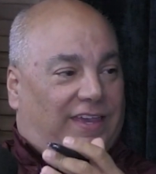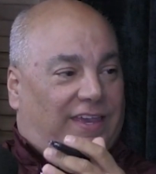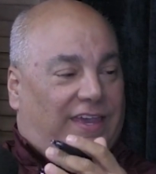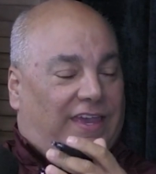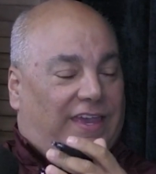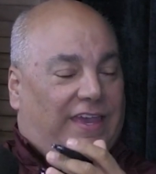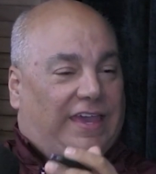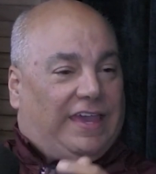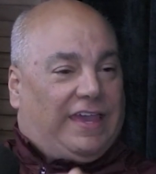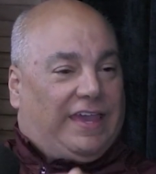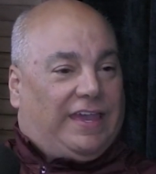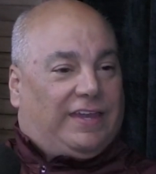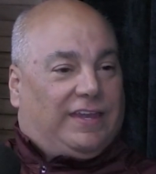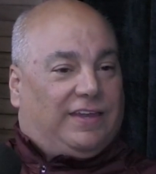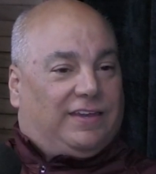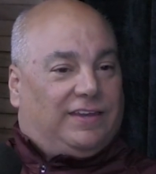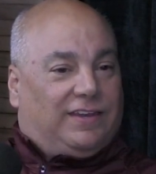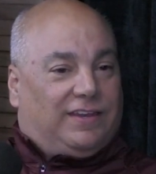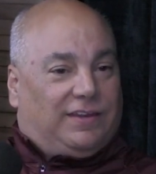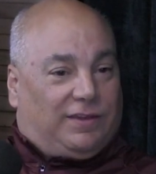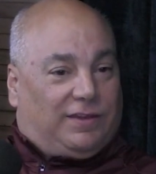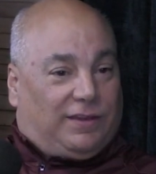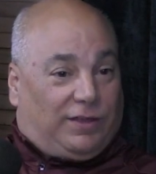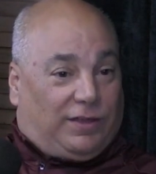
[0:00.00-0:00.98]
and
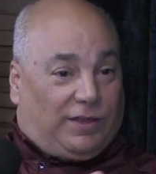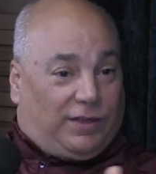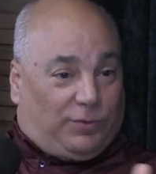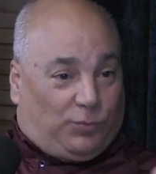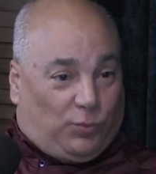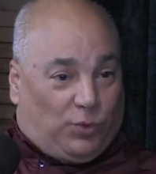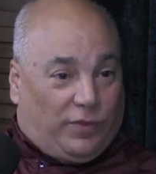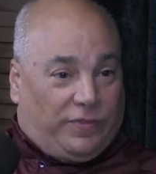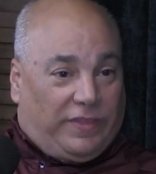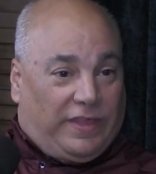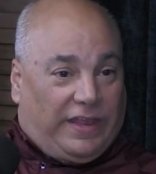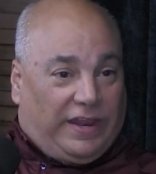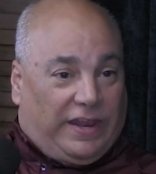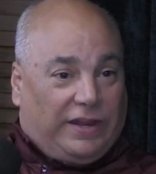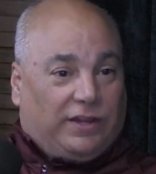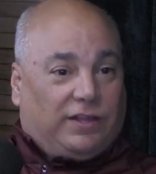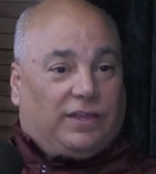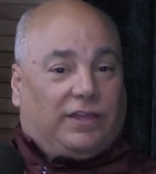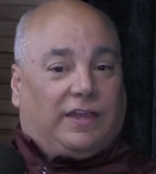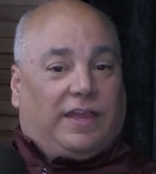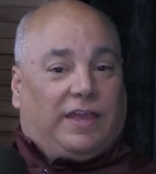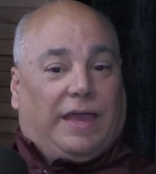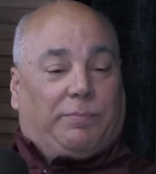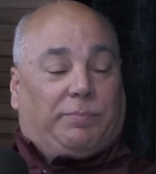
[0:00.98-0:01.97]
one that had a
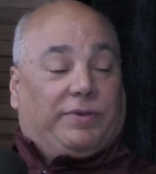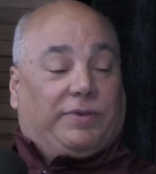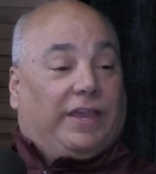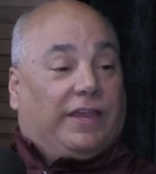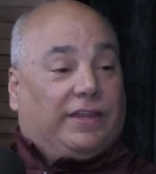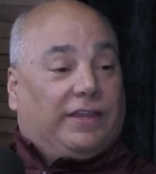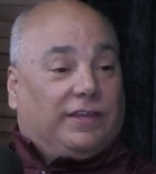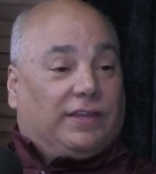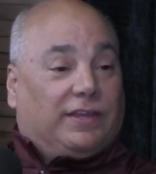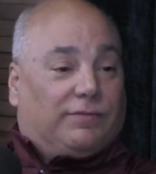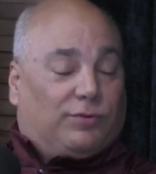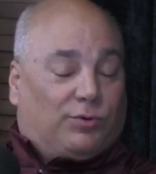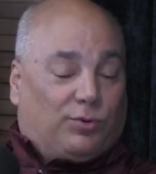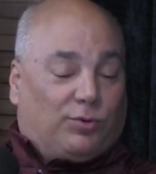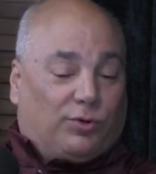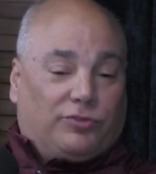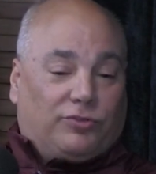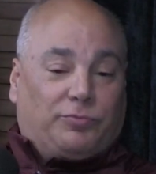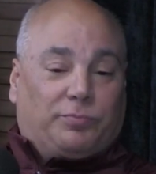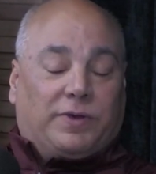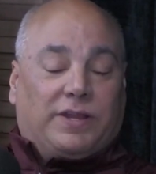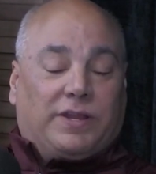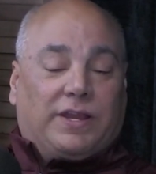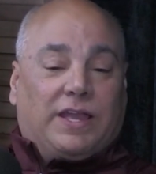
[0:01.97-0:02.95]
happy ending, of course.
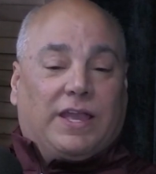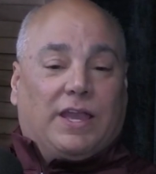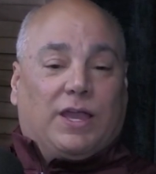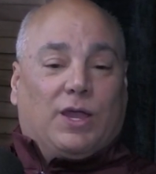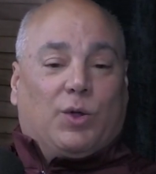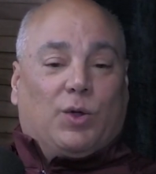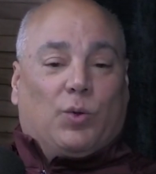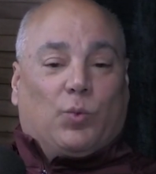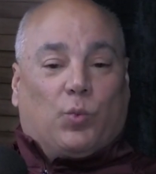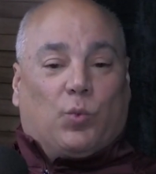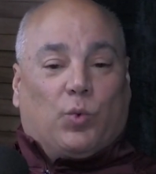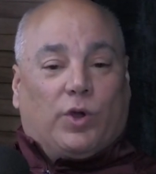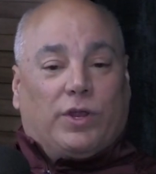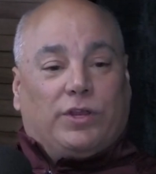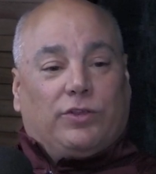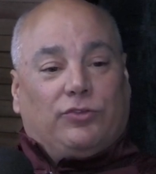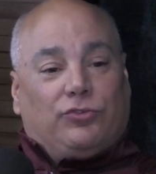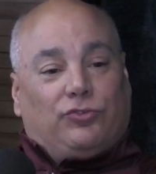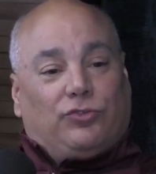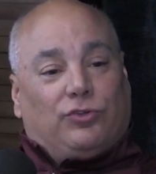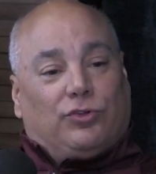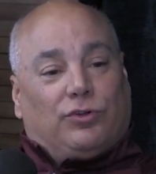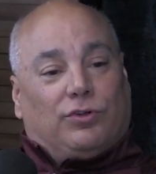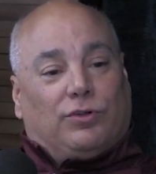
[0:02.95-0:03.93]
But what
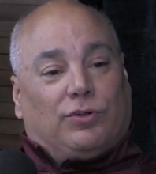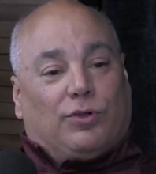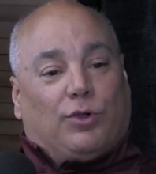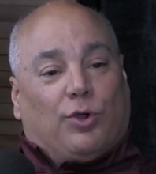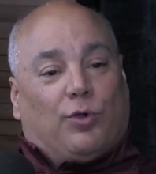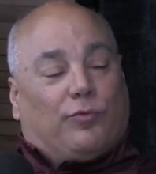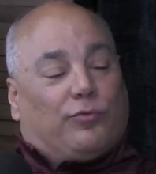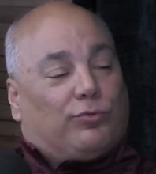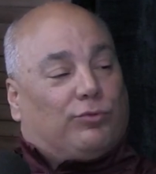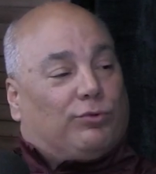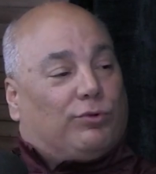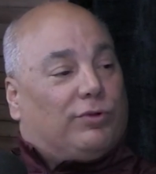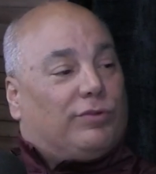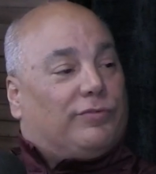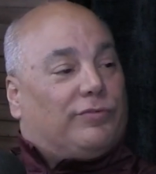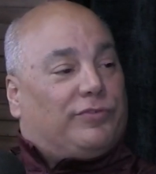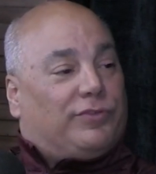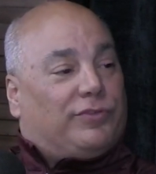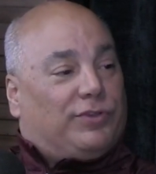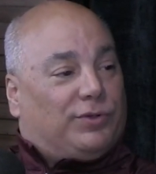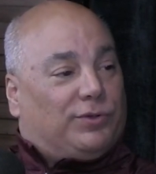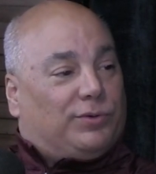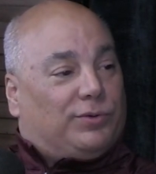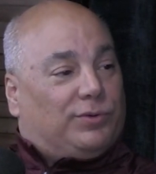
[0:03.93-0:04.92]
is your overall
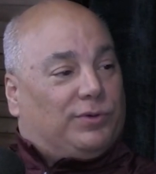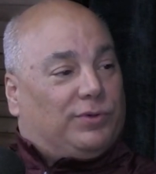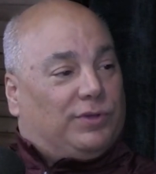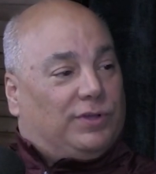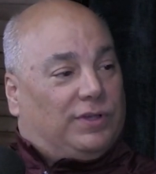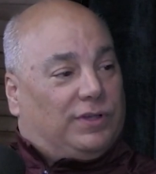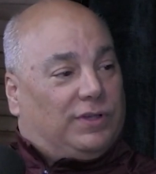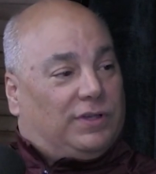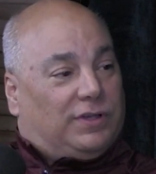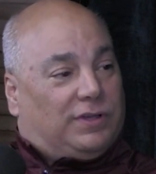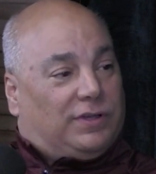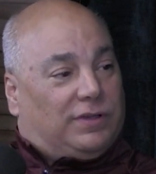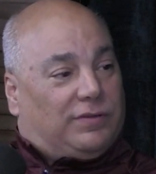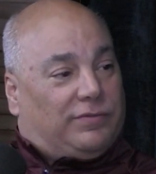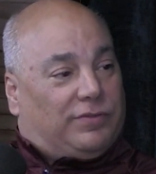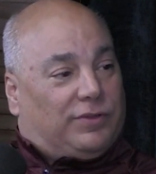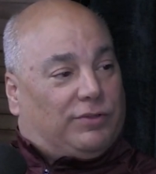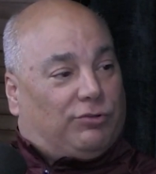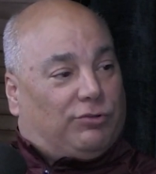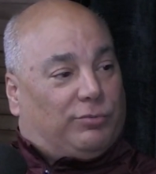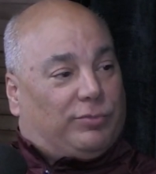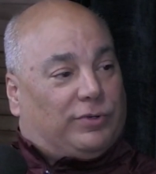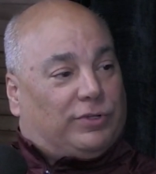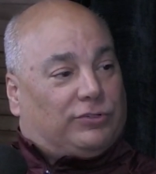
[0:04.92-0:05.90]
view of the
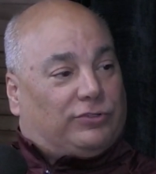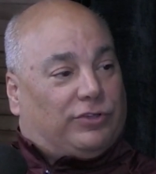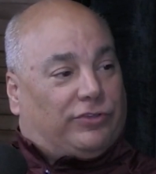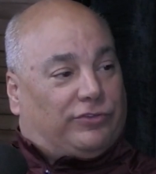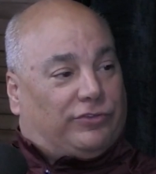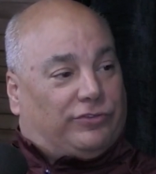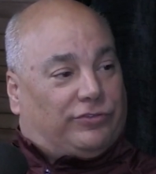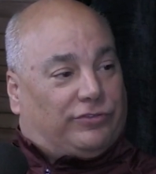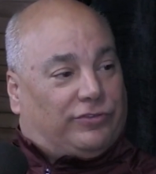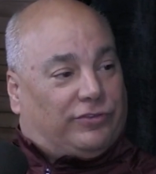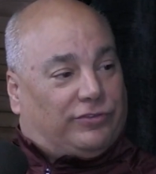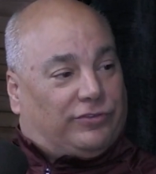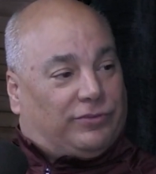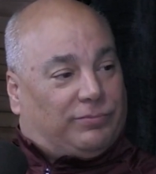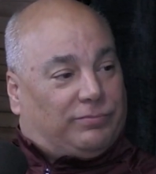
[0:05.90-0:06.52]
criminal justice system?